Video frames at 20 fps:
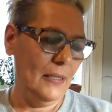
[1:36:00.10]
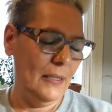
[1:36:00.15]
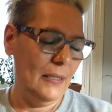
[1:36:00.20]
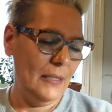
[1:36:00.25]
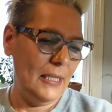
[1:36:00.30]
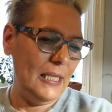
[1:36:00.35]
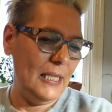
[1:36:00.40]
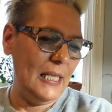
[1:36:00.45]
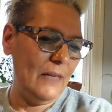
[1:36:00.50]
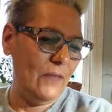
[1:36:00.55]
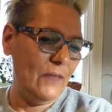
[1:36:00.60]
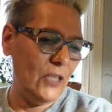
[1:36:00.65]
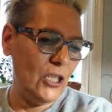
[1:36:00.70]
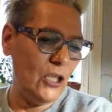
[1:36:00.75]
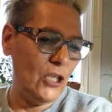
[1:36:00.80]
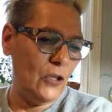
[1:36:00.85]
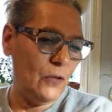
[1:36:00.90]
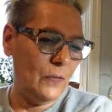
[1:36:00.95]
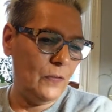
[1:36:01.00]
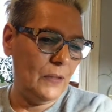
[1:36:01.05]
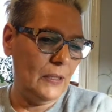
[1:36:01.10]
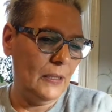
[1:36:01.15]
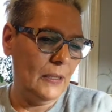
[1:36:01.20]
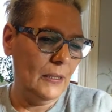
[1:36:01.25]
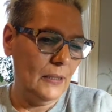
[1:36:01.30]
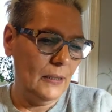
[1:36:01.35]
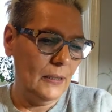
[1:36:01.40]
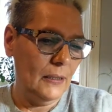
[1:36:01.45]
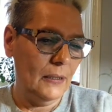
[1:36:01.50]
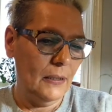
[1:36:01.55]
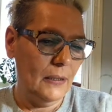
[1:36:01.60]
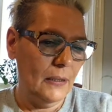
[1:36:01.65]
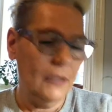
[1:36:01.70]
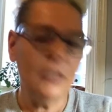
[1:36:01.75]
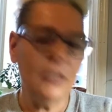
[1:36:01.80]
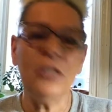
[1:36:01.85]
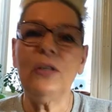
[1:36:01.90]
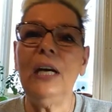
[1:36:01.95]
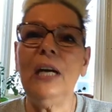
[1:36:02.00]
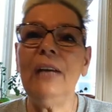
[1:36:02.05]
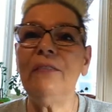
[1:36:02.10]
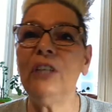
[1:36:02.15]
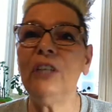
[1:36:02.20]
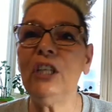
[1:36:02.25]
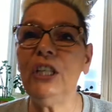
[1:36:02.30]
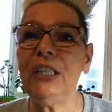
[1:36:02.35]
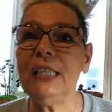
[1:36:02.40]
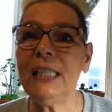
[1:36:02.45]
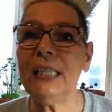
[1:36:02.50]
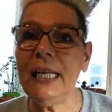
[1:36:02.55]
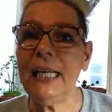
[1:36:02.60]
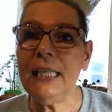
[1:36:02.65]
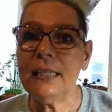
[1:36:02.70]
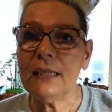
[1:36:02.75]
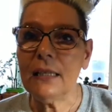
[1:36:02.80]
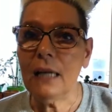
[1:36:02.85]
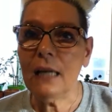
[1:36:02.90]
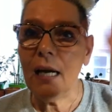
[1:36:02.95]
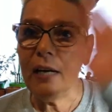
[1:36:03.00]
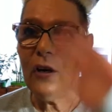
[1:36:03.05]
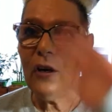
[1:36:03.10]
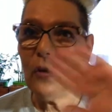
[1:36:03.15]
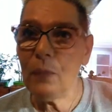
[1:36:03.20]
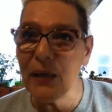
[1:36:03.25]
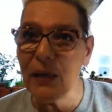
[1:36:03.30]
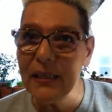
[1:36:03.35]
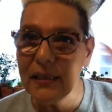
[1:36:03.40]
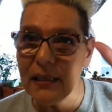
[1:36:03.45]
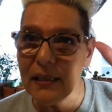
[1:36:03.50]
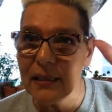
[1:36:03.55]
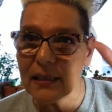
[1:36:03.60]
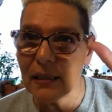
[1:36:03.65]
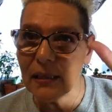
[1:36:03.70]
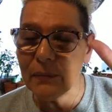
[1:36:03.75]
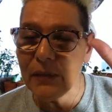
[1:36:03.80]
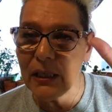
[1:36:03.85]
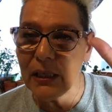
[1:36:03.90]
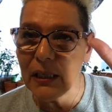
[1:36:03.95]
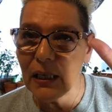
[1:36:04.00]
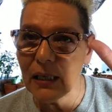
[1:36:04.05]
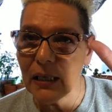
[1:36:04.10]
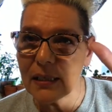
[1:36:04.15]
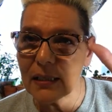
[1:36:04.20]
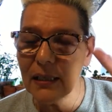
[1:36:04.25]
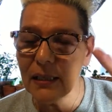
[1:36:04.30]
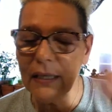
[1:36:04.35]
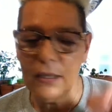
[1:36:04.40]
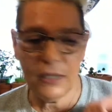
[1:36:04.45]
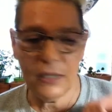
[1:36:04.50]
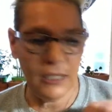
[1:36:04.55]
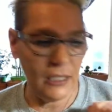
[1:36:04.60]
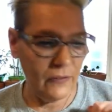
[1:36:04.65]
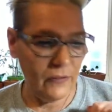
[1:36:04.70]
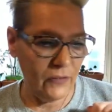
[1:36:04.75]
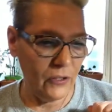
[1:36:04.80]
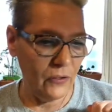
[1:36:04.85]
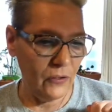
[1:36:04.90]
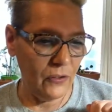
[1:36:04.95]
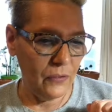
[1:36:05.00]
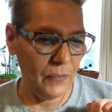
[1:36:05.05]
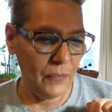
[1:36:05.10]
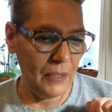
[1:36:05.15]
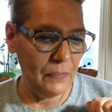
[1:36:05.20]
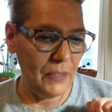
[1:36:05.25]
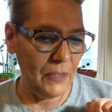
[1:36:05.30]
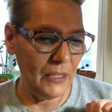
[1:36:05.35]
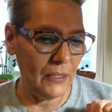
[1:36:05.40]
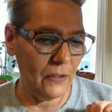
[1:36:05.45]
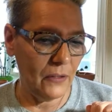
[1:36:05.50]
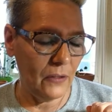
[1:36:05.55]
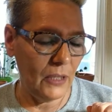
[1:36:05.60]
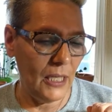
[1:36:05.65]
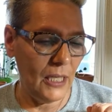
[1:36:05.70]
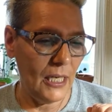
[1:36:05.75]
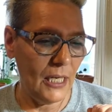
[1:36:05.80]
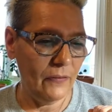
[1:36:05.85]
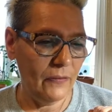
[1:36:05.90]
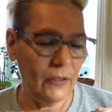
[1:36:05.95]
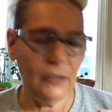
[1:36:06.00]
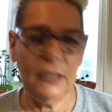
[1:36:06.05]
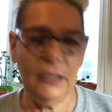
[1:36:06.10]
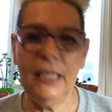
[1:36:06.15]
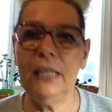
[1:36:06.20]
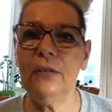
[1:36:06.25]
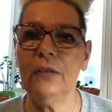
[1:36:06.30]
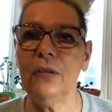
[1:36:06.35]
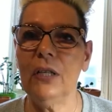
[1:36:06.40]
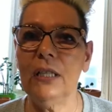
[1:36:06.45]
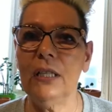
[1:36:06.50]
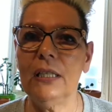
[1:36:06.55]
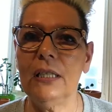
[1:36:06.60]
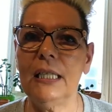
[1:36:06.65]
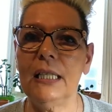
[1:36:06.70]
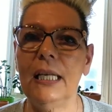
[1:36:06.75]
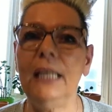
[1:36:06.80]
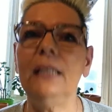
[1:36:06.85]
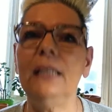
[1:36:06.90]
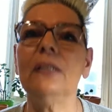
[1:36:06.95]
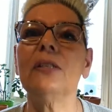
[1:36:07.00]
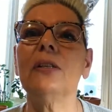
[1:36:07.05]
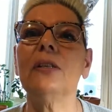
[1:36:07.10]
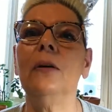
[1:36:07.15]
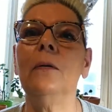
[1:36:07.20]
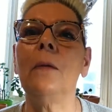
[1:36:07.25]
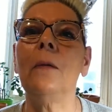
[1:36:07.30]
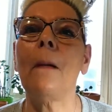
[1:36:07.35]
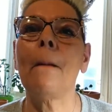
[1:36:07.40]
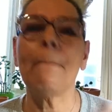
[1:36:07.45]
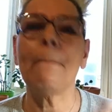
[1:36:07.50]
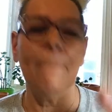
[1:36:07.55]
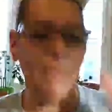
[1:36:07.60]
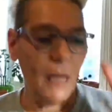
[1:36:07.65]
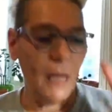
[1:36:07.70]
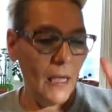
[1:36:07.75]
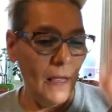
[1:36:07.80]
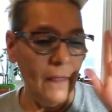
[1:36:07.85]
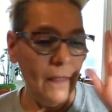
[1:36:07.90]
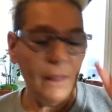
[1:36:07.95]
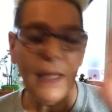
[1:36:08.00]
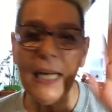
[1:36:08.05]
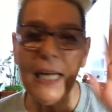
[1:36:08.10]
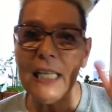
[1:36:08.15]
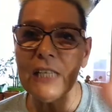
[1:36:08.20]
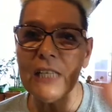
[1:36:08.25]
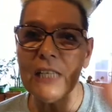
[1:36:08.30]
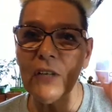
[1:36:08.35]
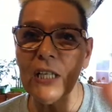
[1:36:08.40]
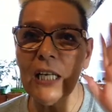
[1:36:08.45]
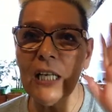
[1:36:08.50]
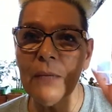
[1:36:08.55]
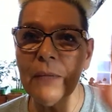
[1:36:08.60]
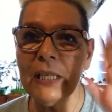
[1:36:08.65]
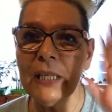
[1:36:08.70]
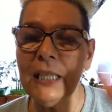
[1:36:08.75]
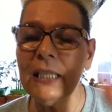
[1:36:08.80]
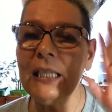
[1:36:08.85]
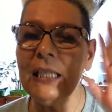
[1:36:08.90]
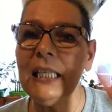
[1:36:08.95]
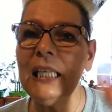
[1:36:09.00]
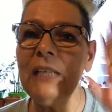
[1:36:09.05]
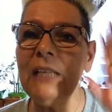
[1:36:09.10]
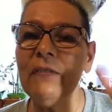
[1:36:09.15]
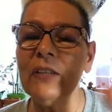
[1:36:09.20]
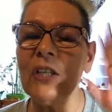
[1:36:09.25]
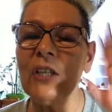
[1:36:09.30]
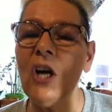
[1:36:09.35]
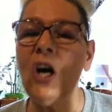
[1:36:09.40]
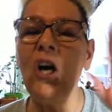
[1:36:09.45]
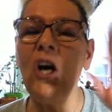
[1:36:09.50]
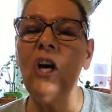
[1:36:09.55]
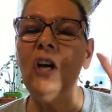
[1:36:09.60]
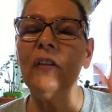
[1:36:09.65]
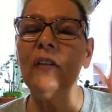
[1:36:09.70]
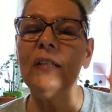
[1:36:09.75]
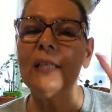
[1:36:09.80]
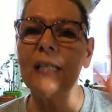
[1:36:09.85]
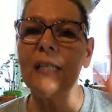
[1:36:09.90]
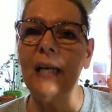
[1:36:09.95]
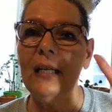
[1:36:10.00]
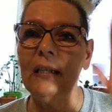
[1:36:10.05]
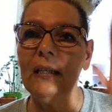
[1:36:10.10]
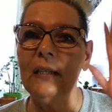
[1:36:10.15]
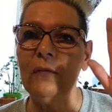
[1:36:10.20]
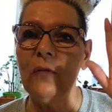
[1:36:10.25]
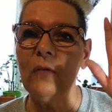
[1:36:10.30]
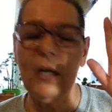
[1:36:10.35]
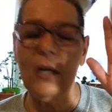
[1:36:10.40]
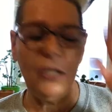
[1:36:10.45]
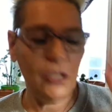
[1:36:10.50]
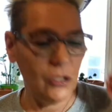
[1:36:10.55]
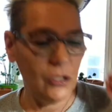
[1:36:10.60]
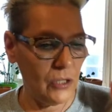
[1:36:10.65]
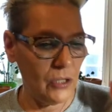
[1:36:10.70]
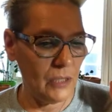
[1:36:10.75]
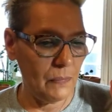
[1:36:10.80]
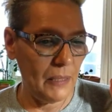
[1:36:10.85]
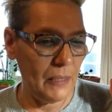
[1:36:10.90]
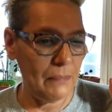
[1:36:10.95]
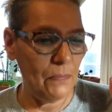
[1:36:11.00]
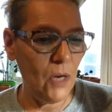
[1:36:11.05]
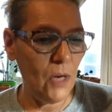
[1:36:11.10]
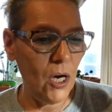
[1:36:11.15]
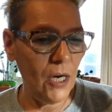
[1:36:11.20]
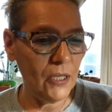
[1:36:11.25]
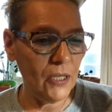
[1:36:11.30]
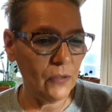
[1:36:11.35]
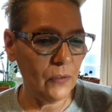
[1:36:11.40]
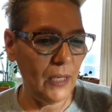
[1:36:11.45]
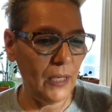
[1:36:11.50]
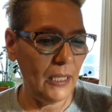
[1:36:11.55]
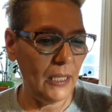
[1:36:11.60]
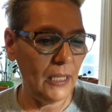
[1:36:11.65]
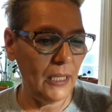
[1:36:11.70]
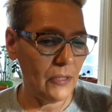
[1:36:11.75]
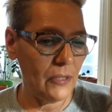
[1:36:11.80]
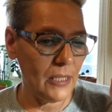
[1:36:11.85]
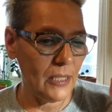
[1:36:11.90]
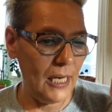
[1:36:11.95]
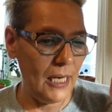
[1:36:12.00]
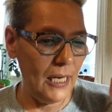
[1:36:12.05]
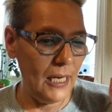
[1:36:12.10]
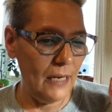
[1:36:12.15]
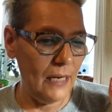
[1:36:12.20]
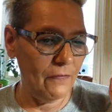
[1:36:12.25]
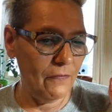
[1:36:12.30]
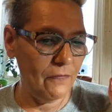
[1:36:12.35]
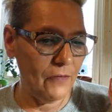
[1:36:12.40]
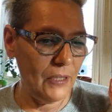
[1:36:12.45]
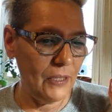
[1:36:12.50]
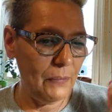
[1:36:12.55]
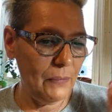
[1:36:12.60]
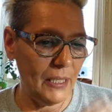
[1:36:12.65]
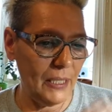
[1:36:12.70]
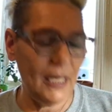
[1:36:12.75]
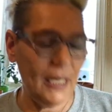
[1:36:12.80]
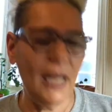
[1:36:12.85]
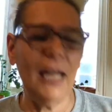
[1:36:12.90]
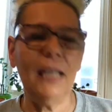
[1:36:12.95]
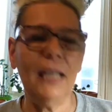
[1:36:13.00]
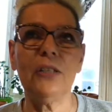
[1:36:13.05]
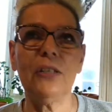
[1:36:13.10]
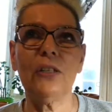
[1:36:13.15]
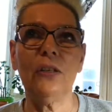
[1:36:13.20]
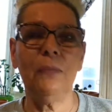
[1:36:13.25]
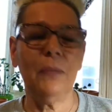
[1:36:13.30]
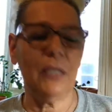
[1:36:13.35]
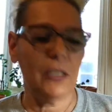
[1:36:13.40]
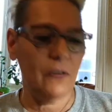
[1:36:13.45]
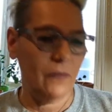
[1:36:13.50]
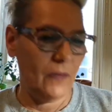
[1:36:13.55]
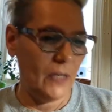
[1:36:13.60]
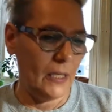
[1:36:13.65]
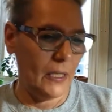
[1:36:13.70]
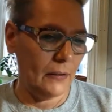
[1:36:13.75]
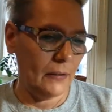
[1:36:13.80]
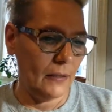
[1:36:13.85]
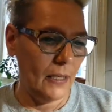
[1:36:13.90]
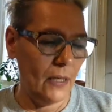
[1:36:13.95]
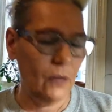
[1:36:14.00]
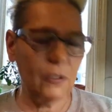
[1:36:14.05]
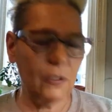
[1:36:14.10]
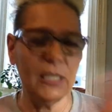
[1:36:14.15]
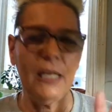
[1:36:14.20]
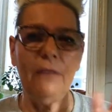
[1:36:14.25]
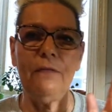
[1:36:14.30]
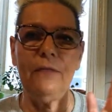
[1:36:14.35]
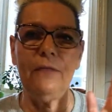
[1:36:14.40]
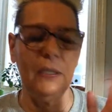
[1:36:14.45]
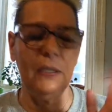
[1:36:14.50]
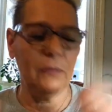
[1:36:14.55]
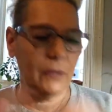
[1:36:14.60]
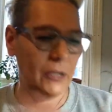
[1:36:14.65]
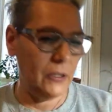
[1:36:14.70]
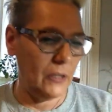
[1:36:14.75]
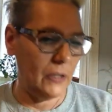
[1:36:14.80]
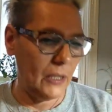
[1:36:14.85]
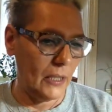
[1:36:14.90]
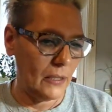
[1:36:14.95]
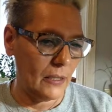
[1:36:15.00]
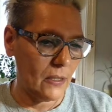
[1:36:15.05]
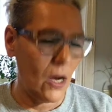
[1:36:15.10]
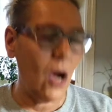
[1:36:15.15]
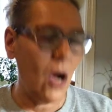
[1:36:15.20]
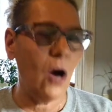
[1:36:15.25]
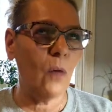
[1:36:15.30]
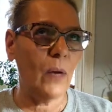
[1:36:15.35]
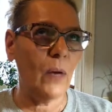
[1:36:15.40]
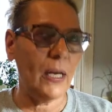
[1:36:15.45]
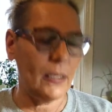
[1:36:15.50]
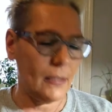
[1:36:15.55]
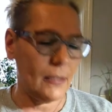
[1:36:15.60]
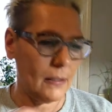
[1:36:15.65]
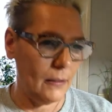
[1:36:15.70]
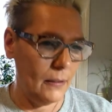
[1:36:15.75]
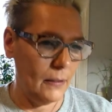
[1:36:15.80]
You never know. So have a good night. I hope I see some of you guys later. You never know, there might be another live later on tonight, so. Thanks for coming in, even all the silent watchers, my moderators, everybody. I had so much fun. I always have fun with you guys, always.